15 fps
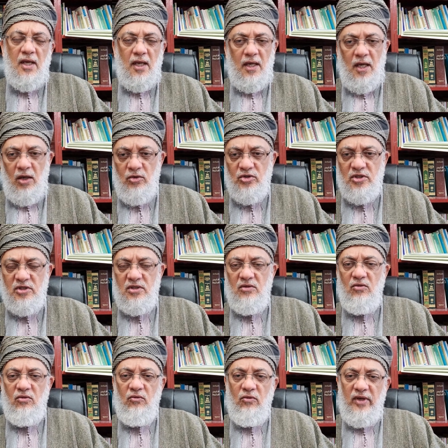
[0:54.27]
announce
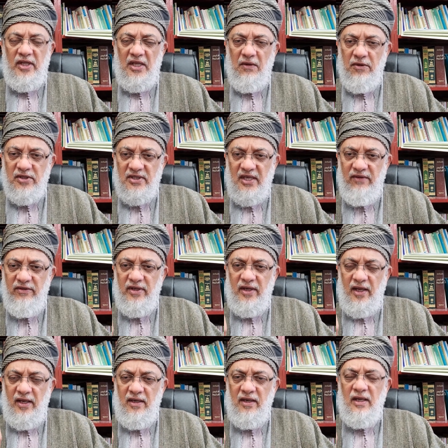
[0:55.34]
when there was heavy
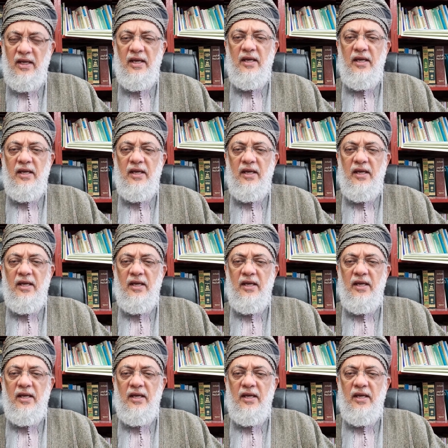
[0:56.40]
rain,